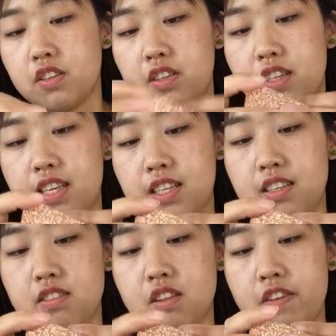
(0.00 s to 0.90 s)

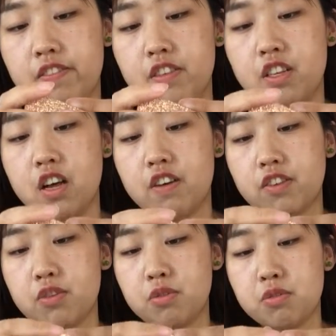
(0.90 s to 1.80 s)
Ladies love
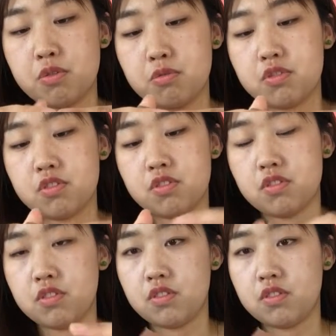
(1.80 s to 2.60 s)
gold rose.